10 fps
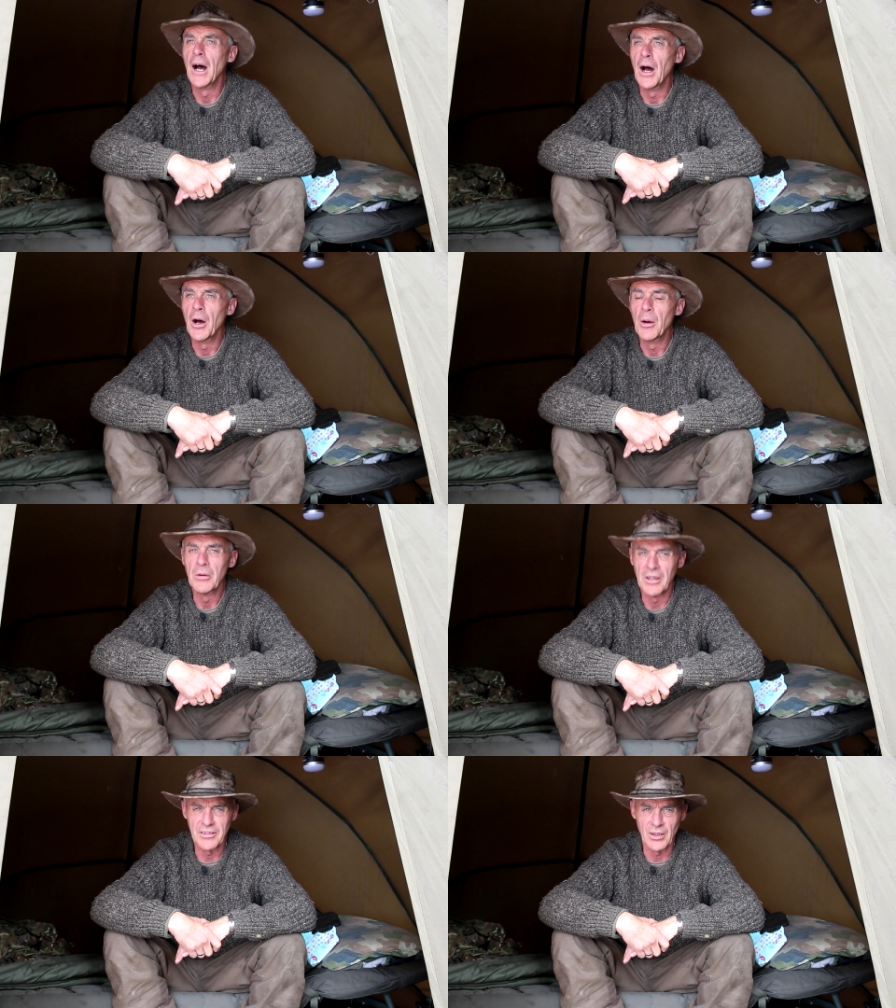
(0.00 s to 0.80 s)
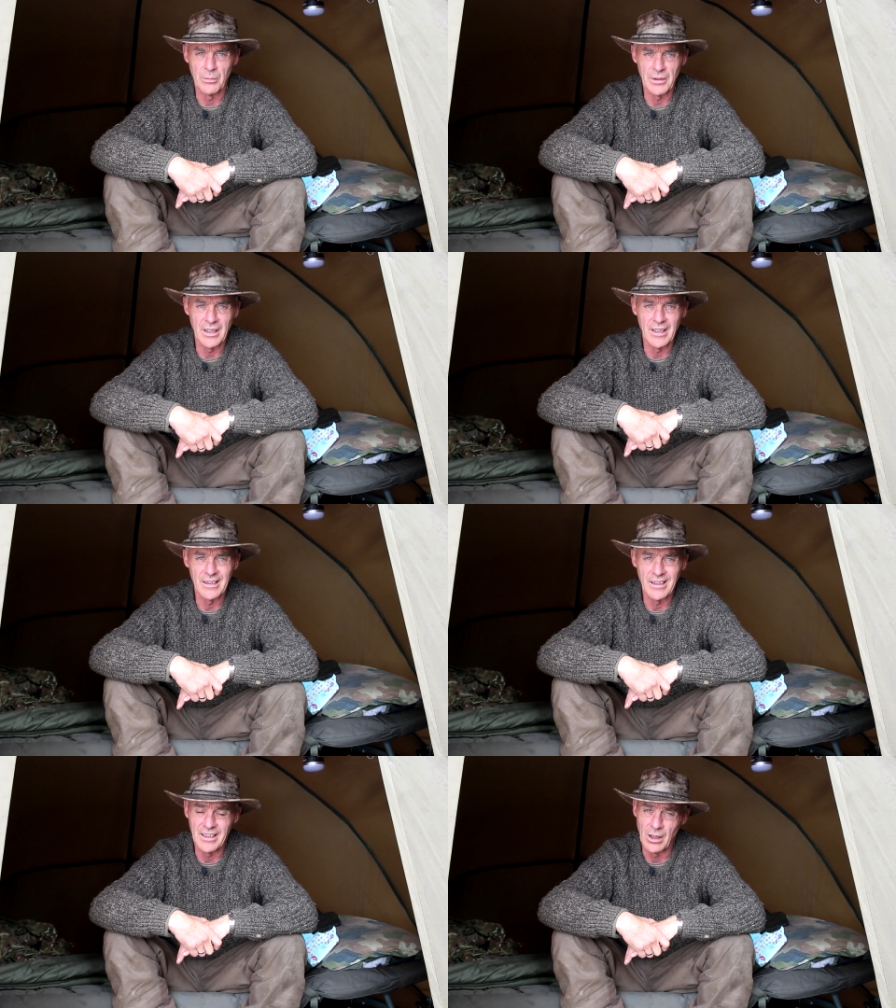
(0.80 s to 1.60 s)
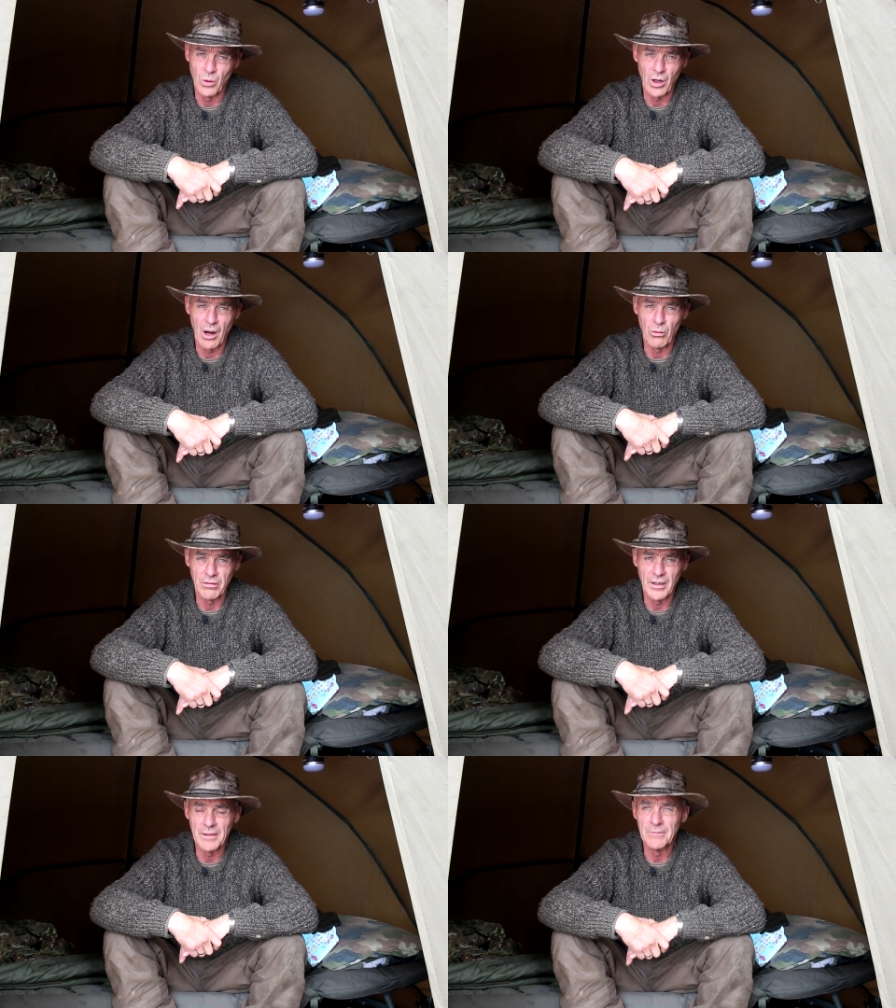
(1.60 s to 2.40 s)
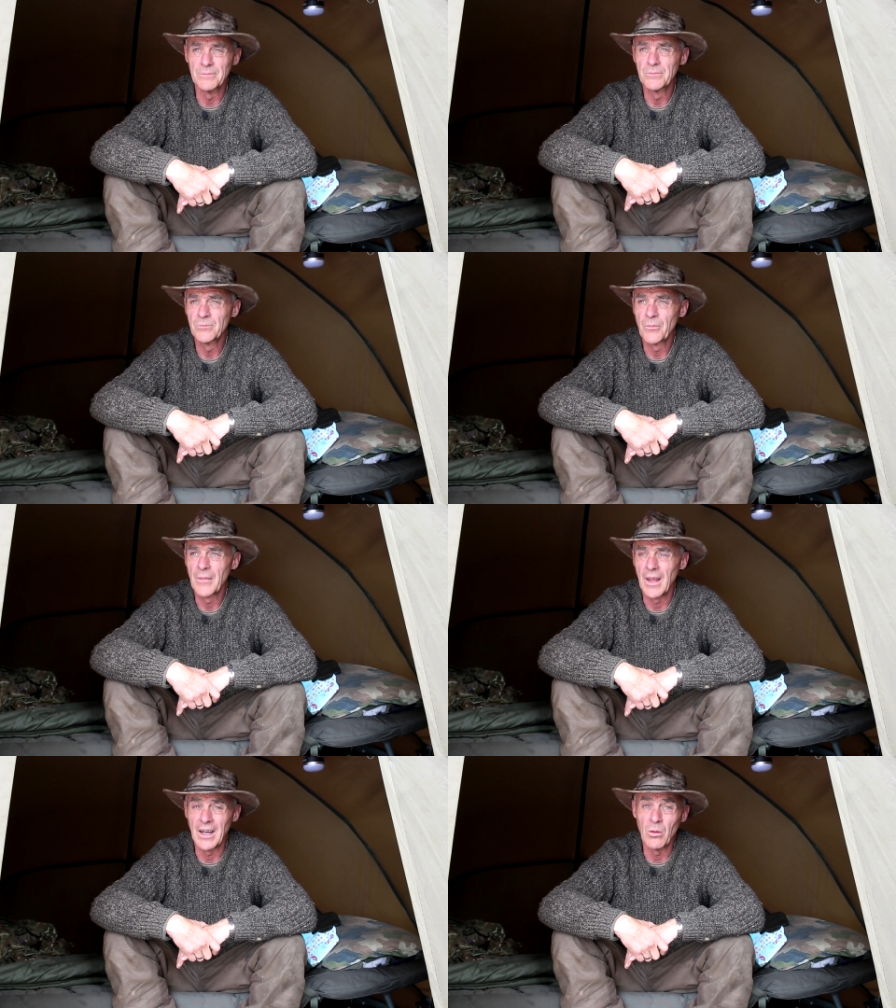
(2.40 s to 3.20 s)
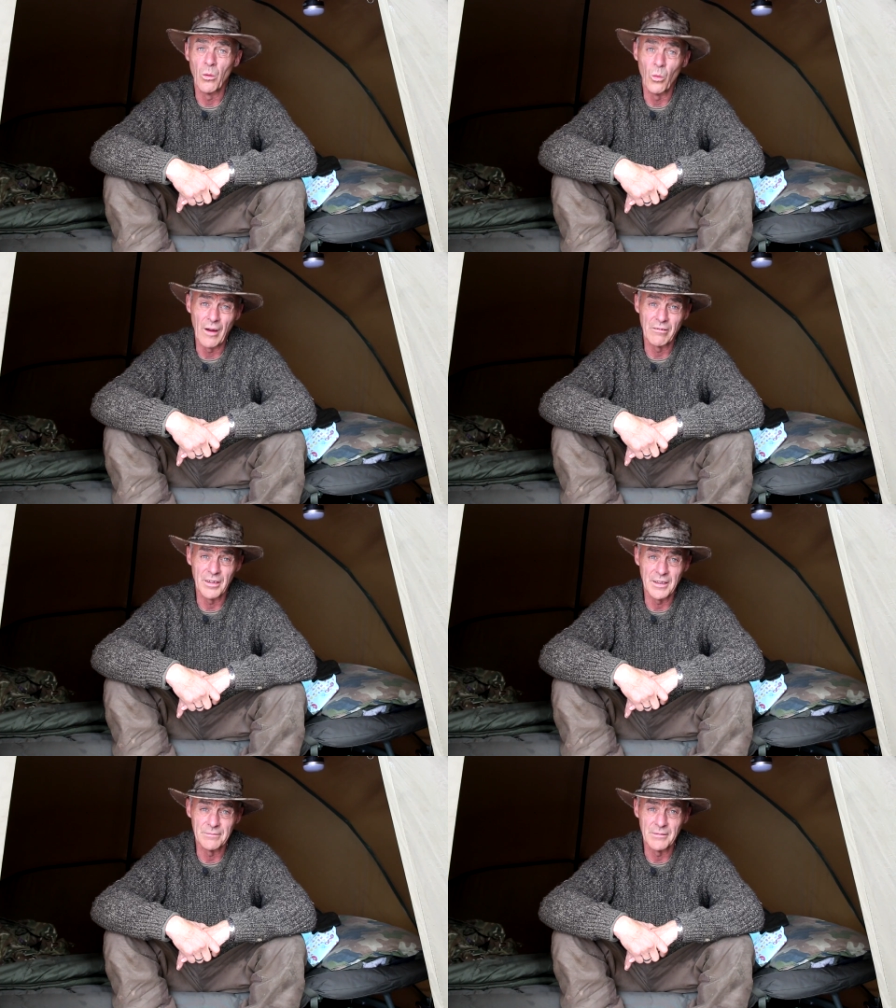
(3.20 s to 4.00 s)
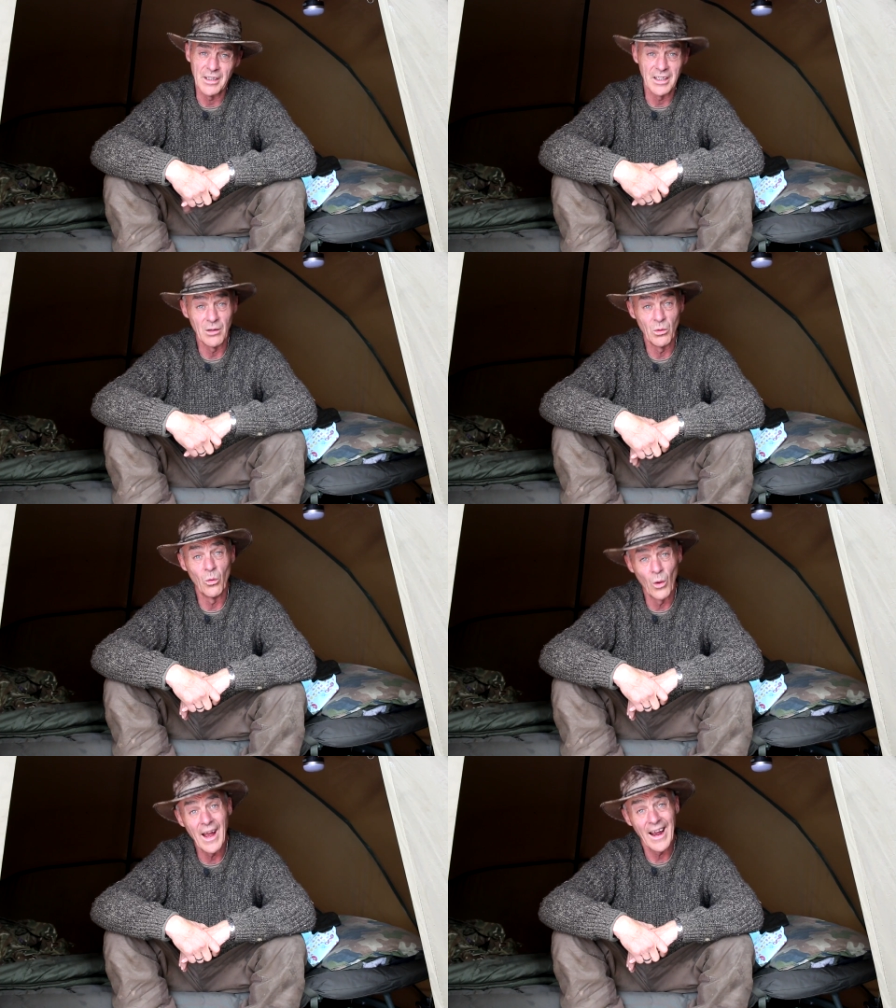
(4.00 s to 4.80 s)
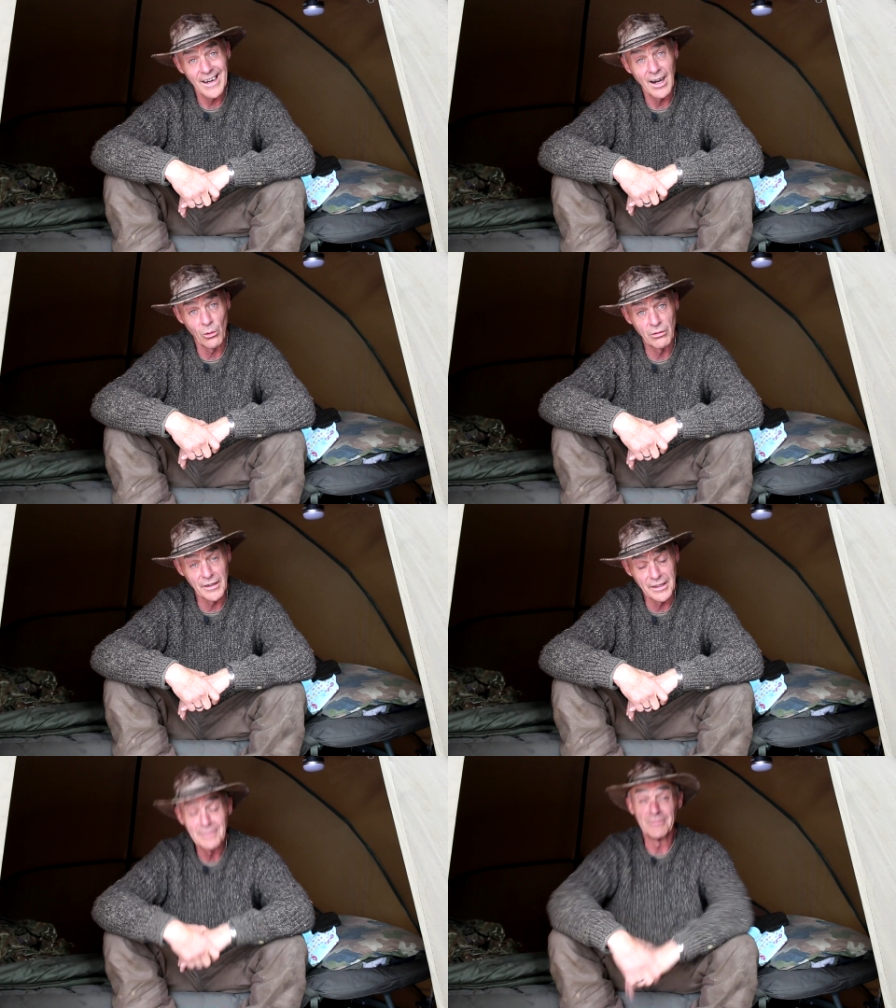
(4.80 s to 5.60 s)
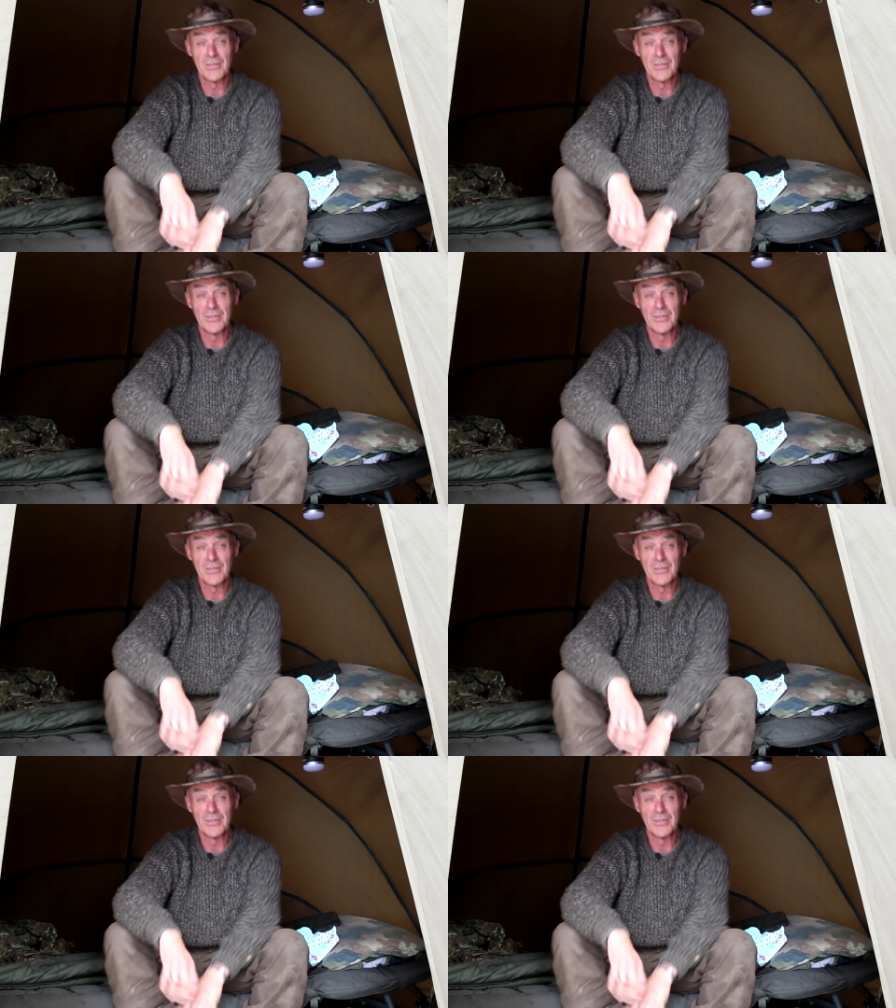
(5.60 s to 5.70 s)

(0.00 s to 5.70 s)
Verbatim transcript: Uh, but this time of year, you don't want cold feet, you don't want wet feet, you don't want wet and cold feet.